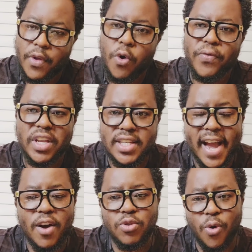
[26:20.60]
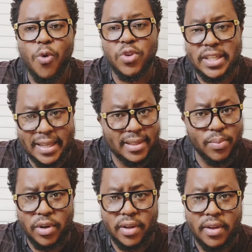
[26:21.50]
of a child called
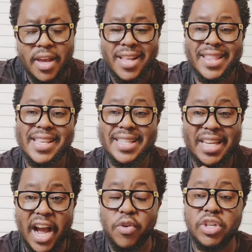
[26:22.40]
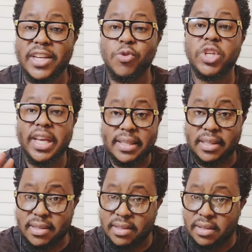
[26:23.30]
testimony. This child does not
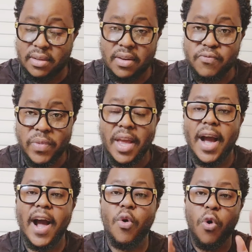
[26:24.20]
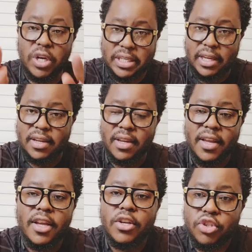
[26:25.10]
exist according
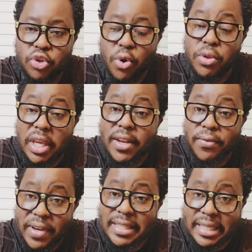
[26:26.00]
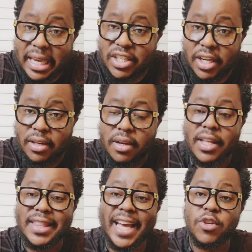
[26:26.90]
to the investigation
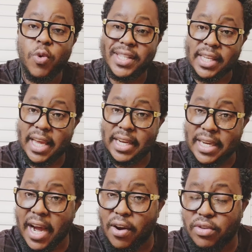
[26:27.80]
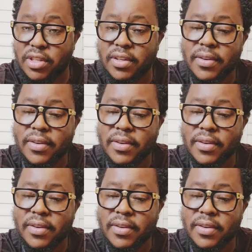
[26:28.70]
that was carried out.